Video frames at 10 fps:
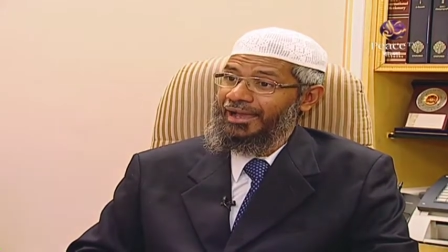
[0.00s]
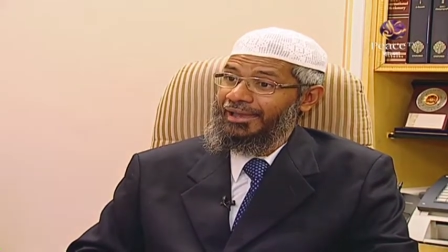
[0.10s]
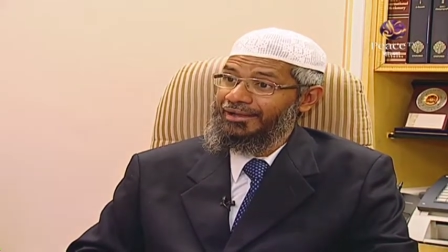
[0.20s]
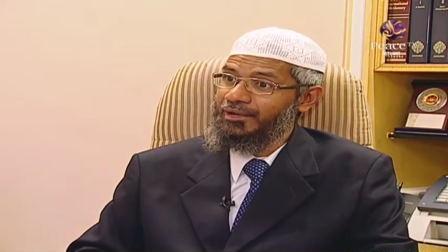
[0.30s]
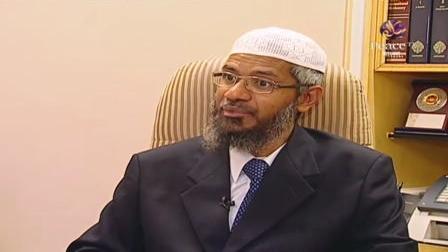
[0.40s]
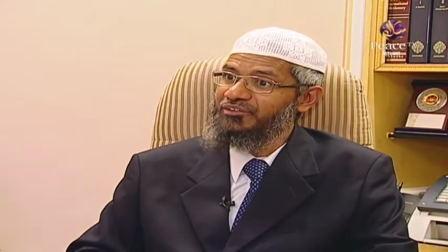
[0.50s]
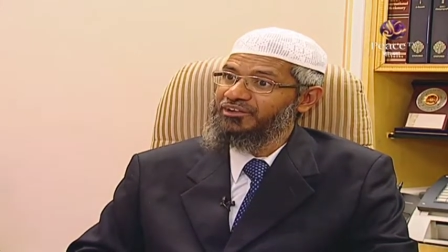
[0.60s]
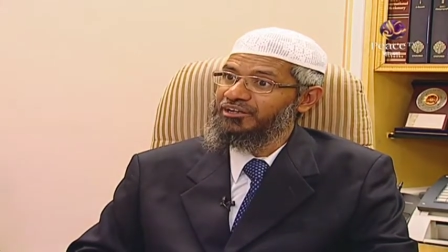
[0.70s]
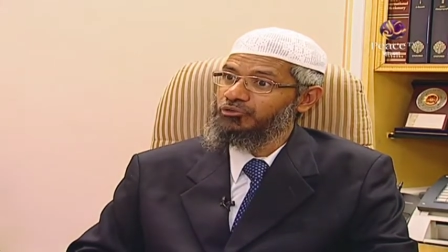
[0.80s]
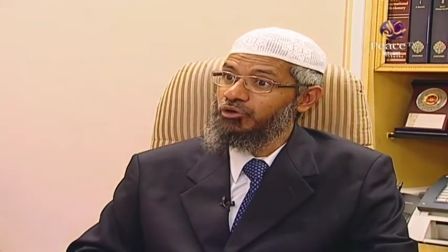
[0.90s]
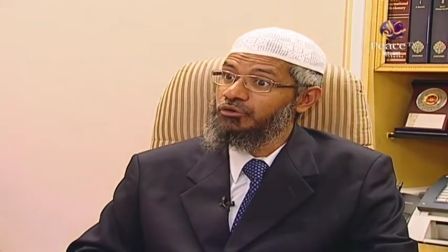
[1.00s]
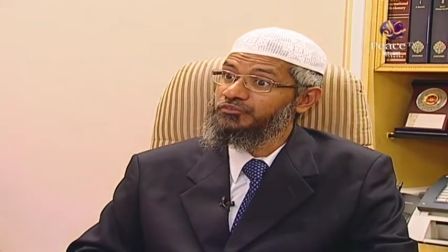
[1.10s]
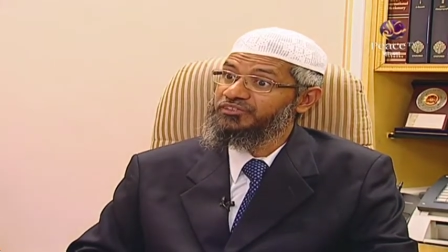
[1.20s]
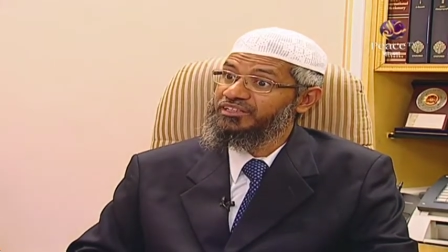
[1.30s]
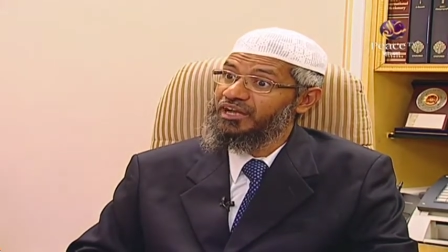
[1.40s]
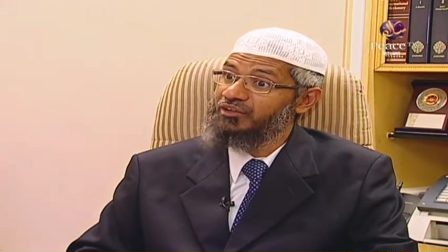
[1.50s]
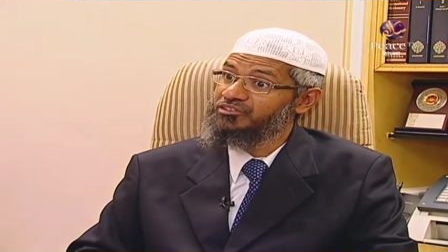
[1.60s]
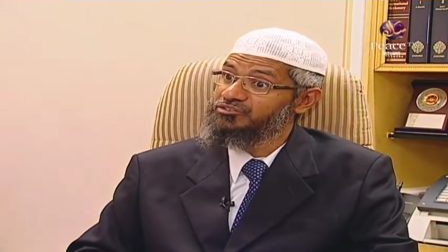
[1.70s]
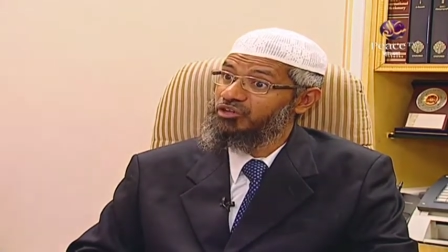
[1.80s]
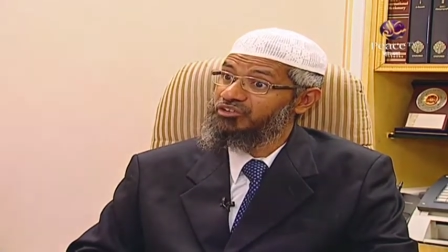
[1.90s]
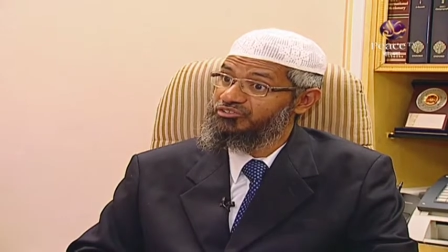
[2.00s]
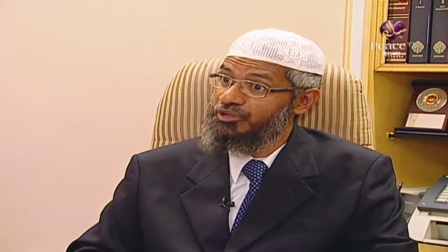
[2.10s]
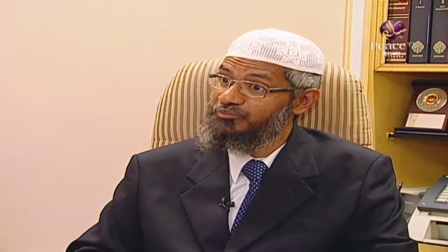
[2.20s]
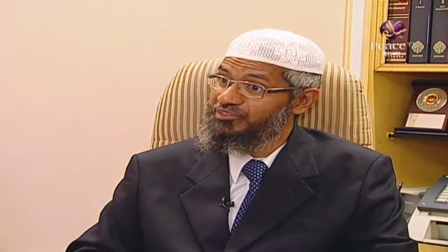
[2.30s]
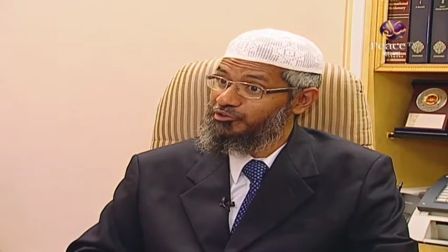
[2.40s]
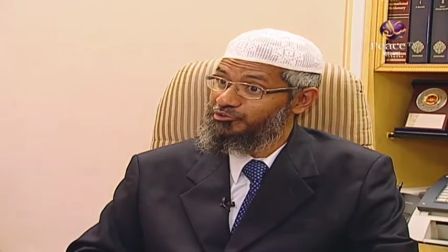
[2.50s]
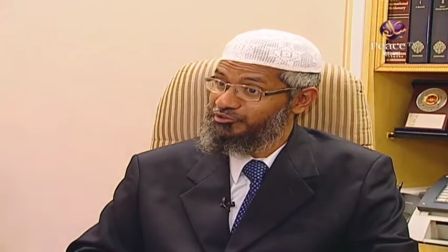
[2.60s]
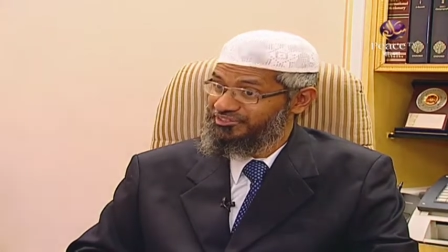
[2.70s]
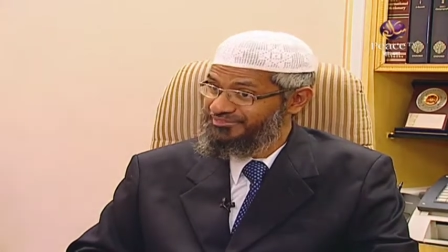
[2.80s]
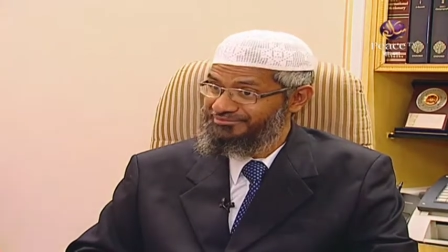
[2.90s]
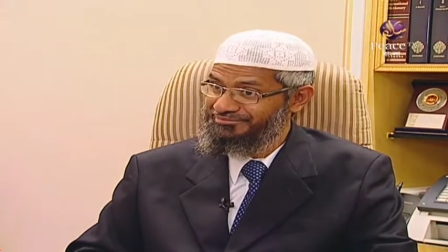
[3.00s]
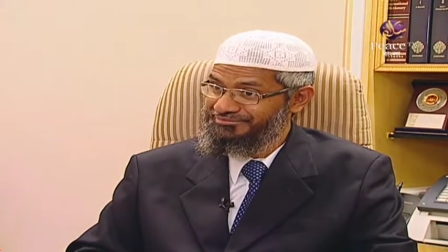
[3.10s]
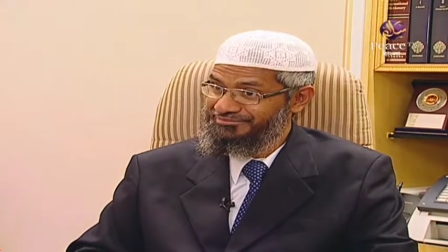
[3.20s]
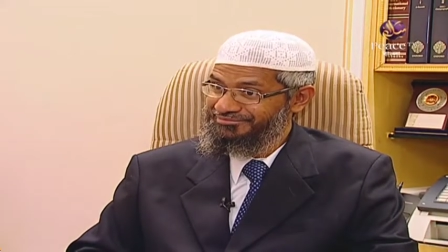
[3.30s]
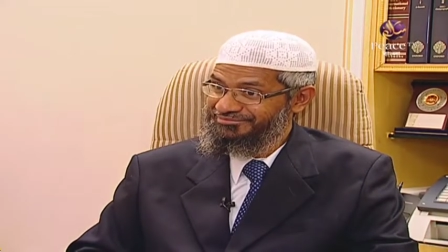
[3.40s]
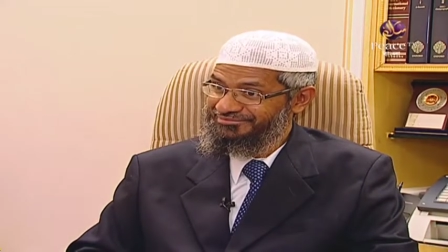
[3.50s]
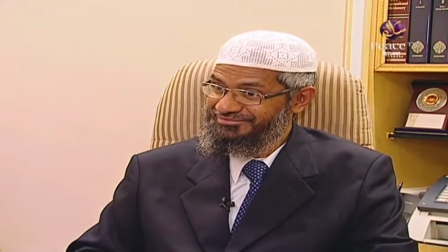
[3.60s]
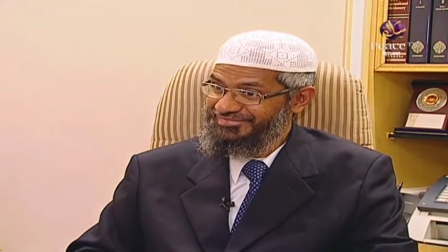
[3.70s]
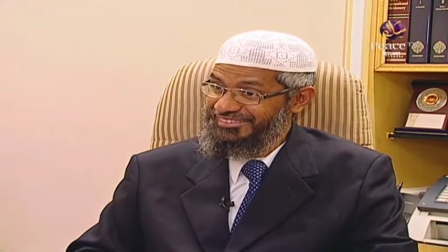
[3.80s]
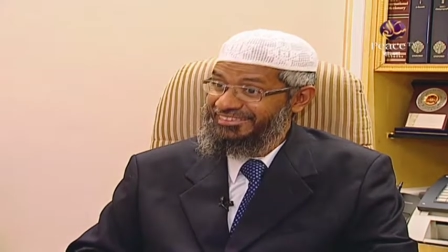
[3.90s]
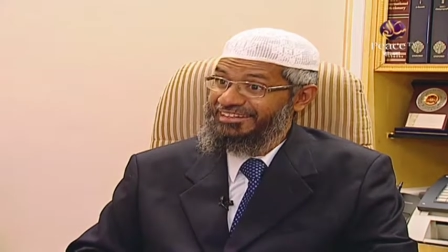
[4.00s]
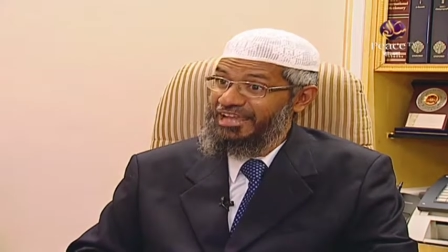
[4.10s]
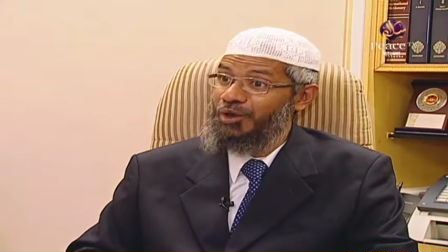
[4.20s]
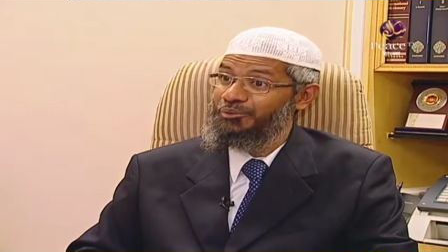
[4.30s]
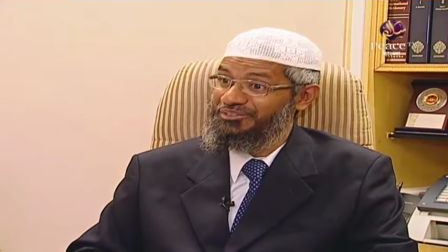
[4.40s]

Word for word: I ended up giving a talk of three hours non-stop without notes. Three